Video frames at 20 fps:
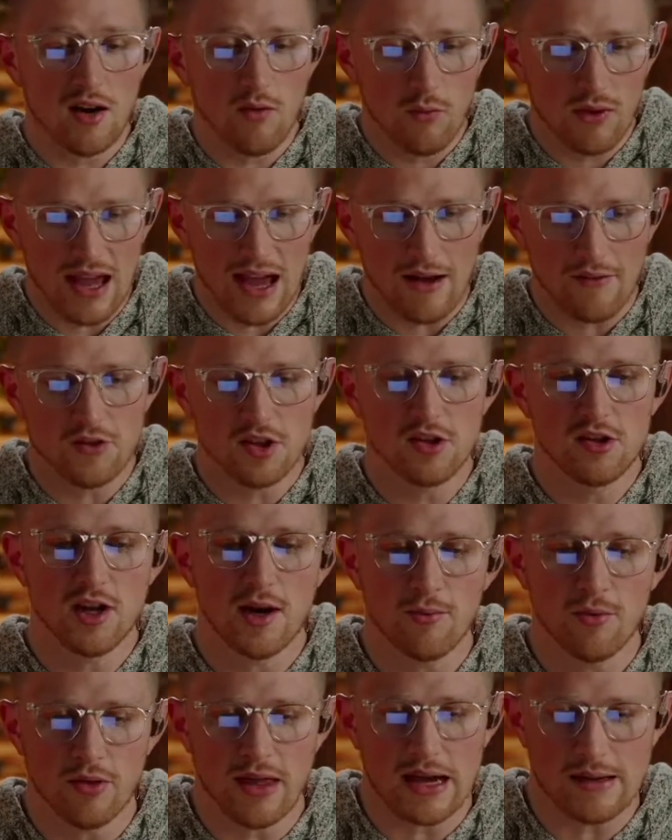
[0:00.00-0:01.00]
We have to
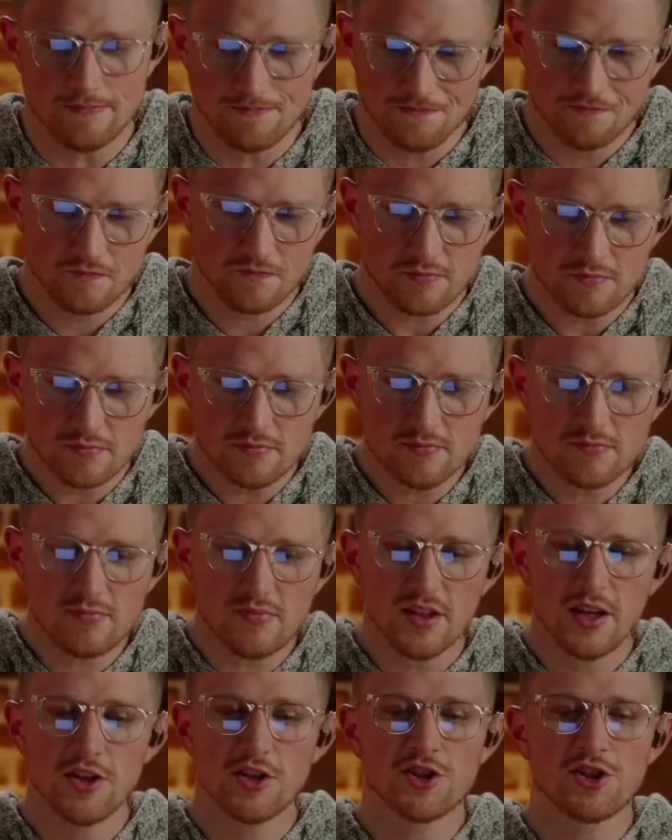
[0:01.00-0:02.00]
double that.
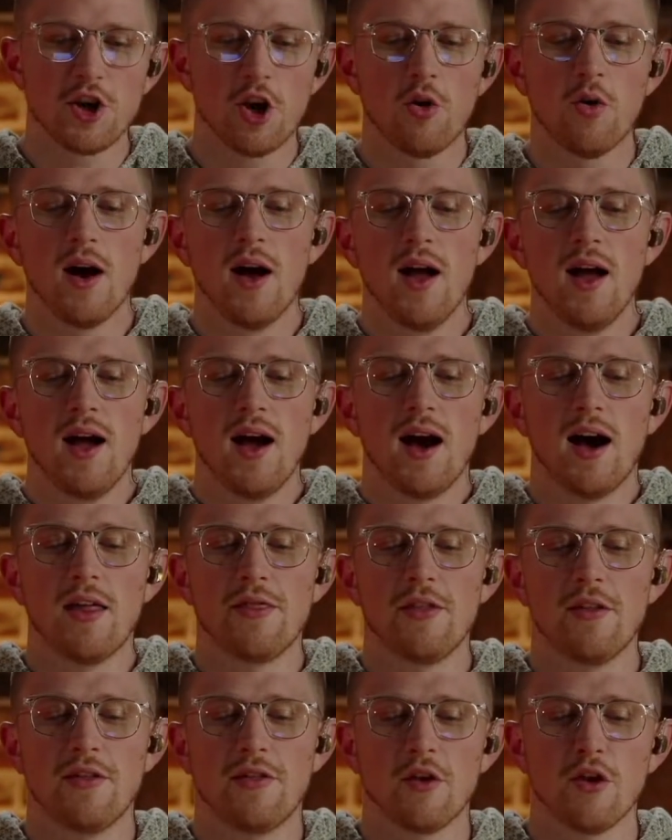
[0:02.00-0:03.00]
And so
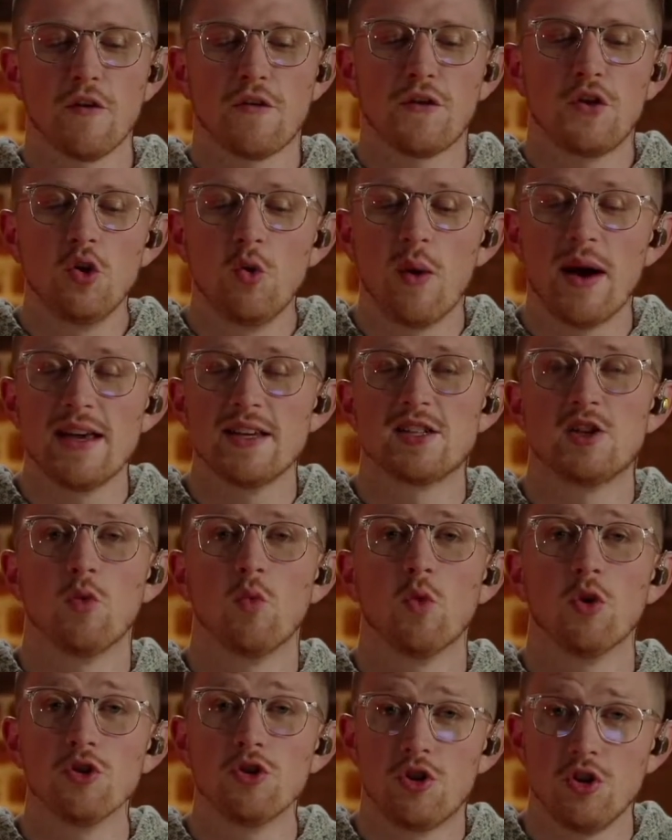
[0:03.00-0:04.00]
there are a few ways that
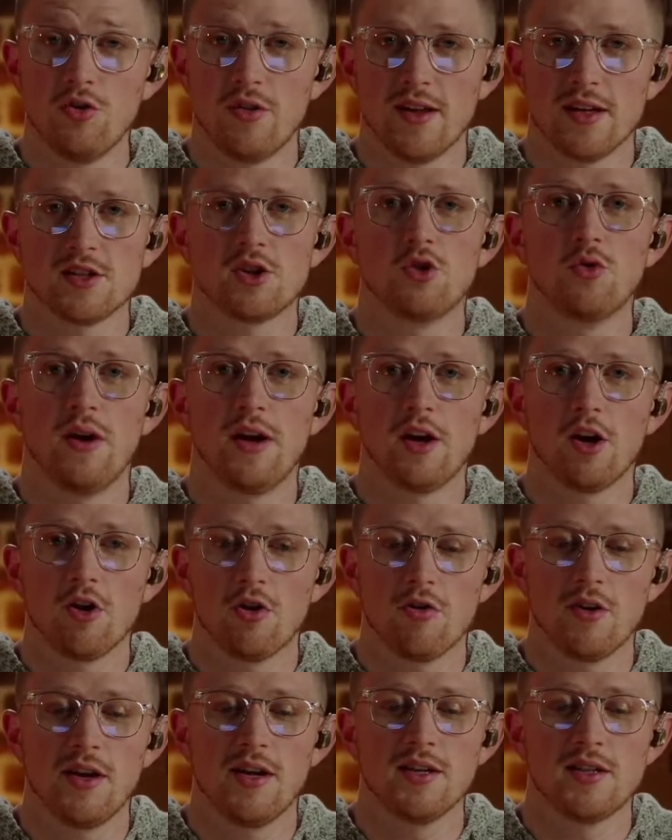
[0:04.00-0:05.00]
we'll do this to
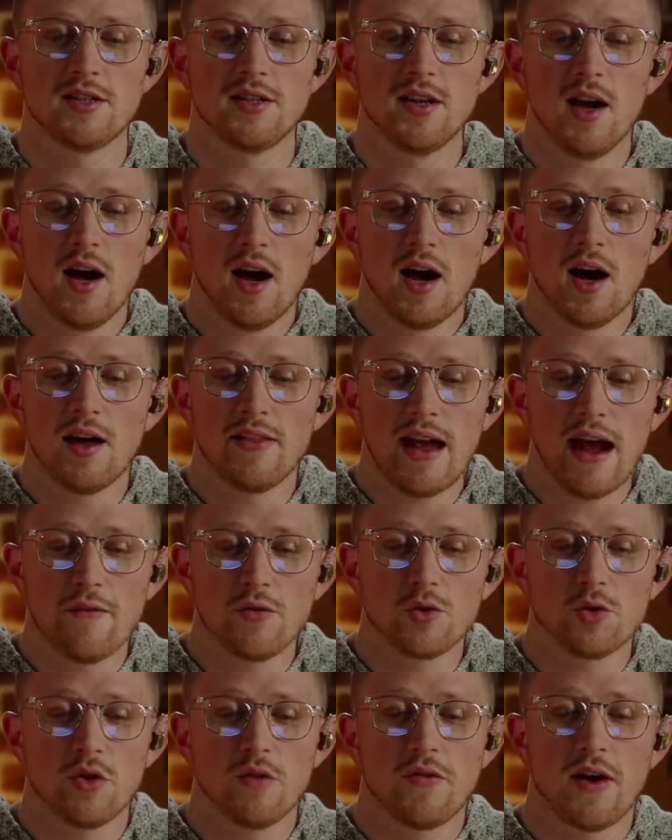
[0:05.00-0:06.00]
increase the
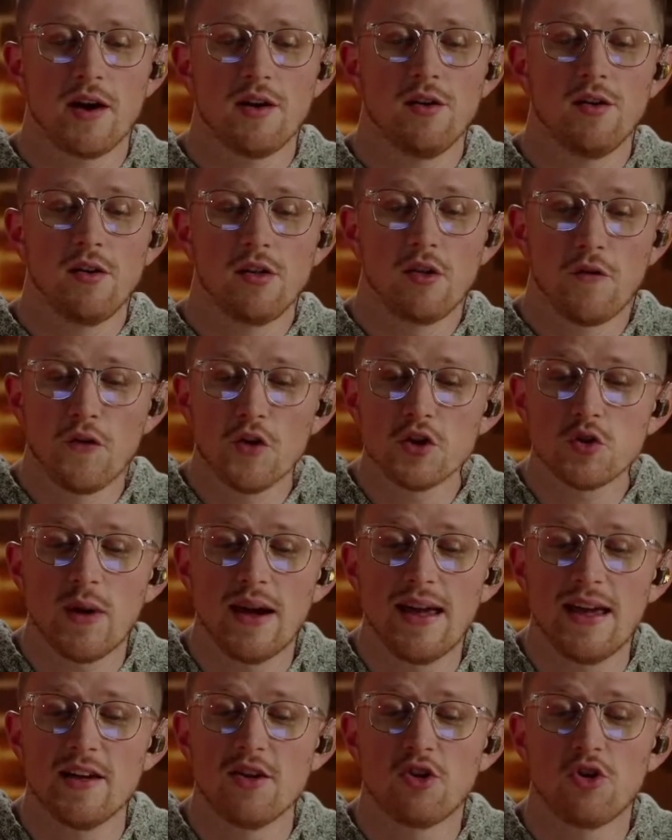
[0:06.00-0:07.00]
average order value. The first
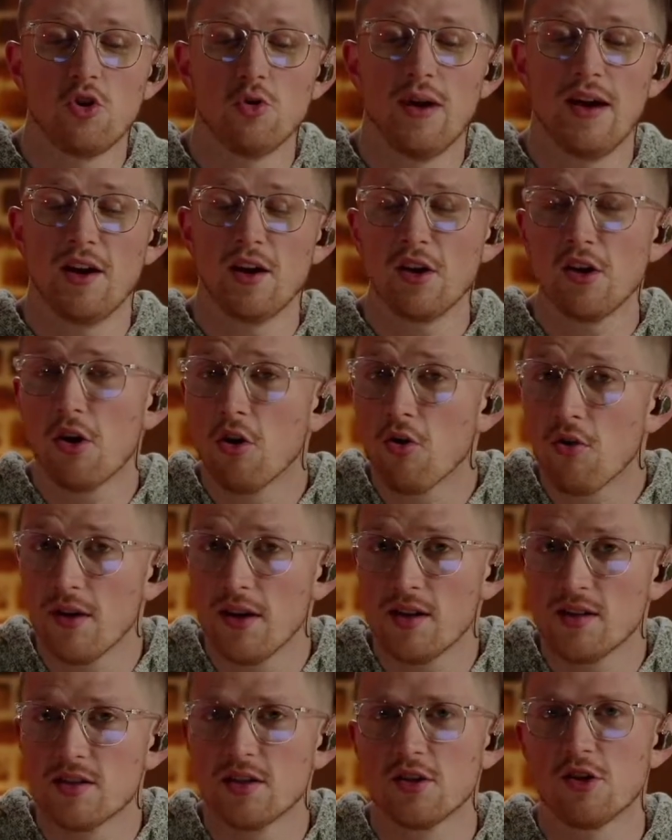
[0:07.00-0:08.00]
way is to
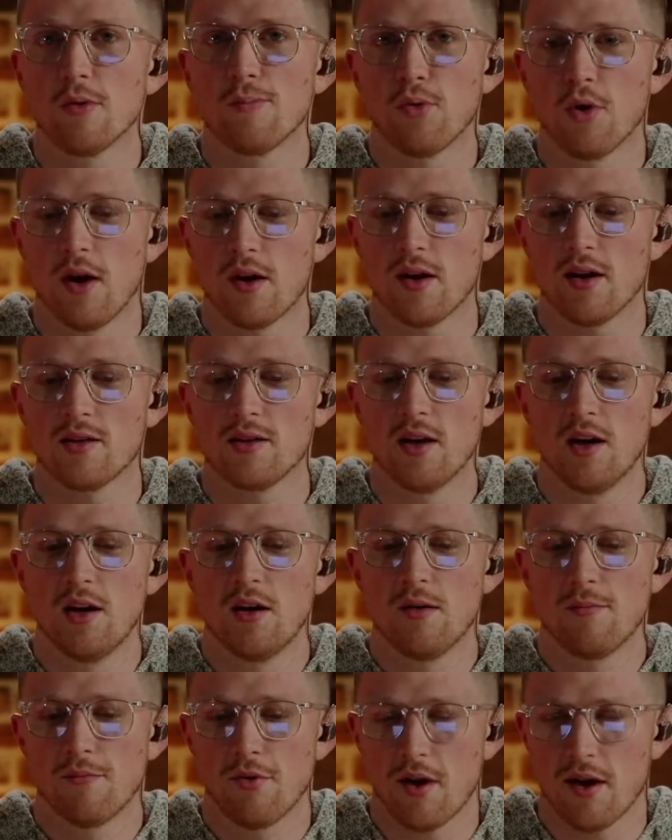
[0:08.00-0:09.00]
increase the product
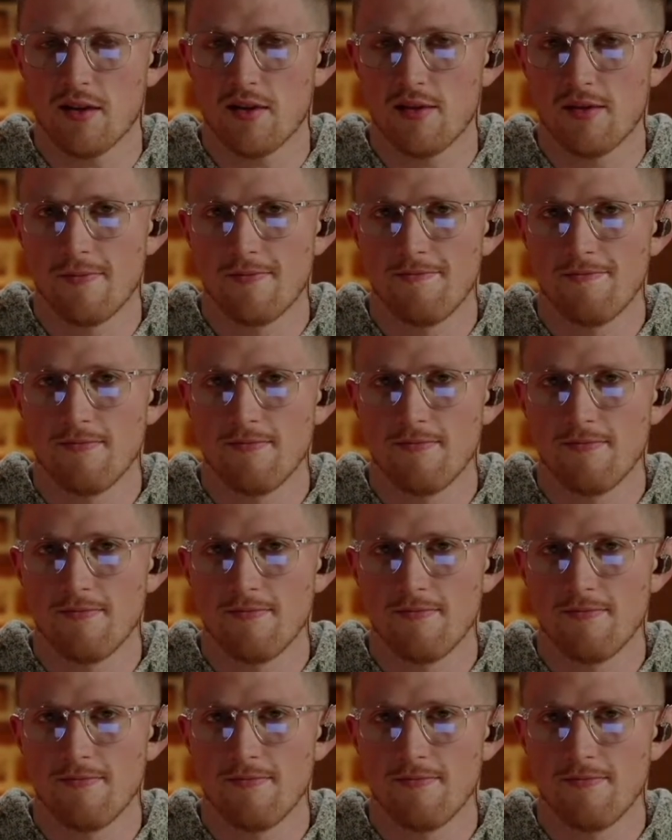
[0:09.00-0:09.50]
price.